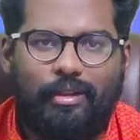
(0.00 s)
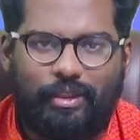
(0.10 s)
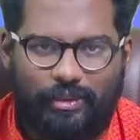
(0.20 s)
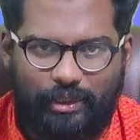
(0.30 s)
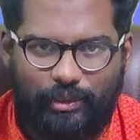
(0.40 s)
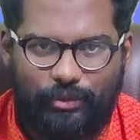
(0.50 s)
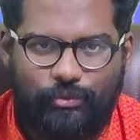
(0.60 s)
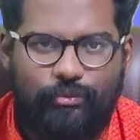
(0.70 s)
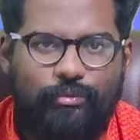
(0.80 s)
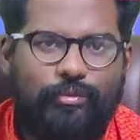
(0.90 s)
Let's get
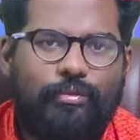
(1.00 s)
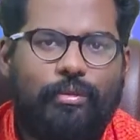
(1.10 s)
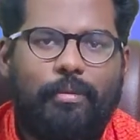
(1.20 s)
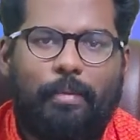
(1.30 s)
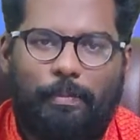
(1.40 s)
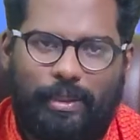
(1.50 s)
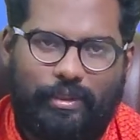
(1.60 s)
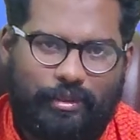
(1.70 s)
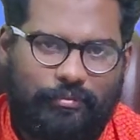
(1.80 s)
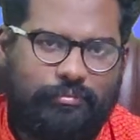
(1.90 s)
into my
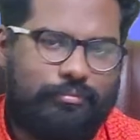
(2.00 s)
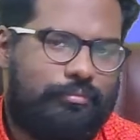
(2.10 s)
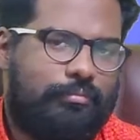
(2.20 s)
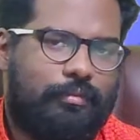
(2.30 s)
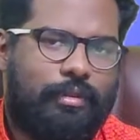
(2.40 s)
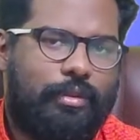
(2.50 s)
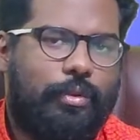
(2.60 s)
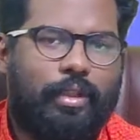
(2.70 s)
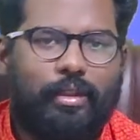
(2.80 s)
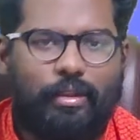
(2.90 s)
P&L.
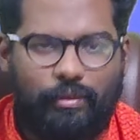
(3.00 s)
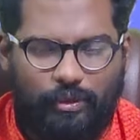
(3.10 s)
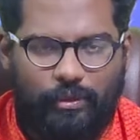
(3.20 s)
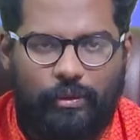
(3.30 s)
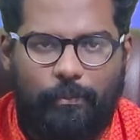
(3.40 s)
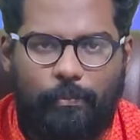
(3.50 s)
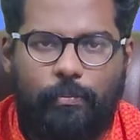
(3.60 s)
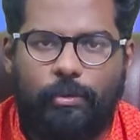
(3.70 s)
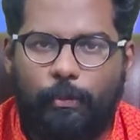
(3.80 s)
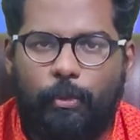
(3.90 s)
You can,
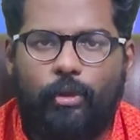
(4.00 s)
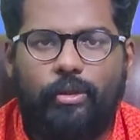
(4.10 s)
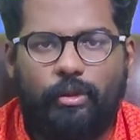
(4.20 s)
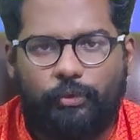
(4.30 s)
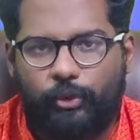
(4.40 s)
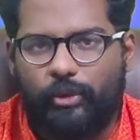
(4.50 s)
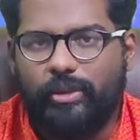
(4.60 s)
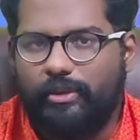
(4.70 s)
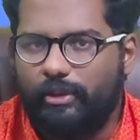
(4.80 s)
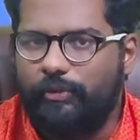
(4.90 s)
the point of
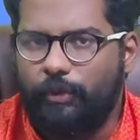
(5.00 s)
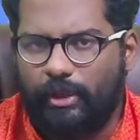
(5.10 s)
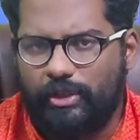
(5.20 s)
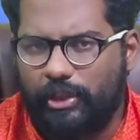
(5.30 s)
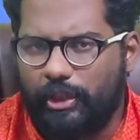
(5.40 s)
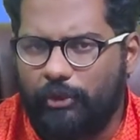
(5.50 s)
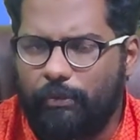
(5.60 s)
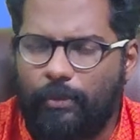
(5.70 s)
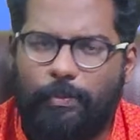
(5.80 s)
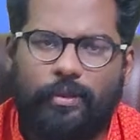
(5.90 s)
showing this is for
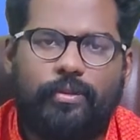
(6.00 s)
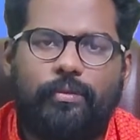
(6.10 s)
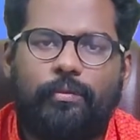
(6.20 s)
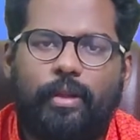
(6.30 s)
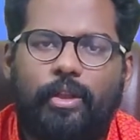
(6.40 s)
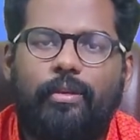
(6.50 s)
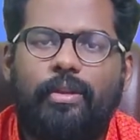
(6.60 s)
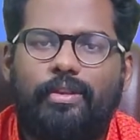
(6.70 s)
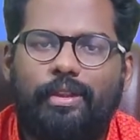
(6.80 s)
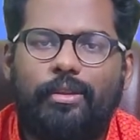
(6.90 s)
educative purpose, where you
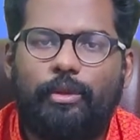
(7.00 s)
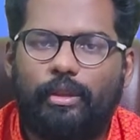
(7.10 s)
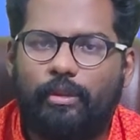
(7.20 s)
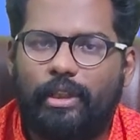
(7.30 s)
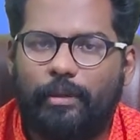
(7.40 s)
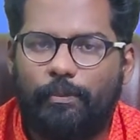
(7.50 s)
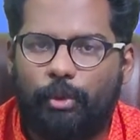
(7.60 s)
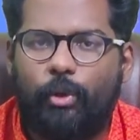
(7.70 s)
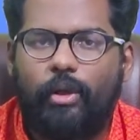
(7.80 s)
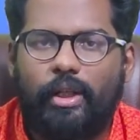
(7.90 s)
can see, you will get a
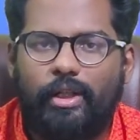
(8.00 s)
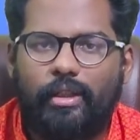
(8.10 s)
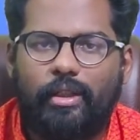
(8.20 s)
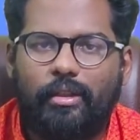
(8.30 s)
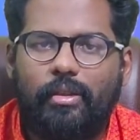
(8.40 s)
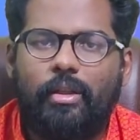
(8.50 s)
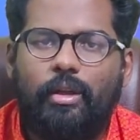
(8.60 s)
broad idea